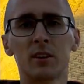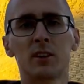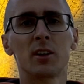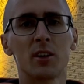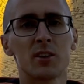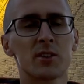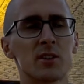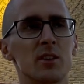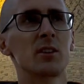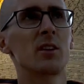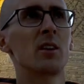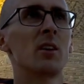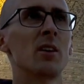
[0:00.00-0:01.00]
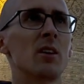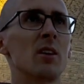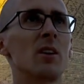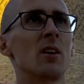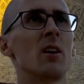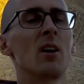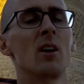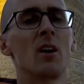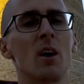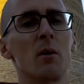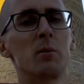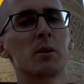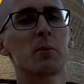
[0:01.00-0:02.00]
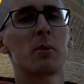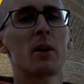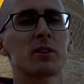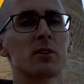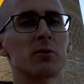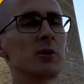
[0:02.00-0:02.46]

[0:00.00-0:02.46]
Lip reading: didn't see a big part of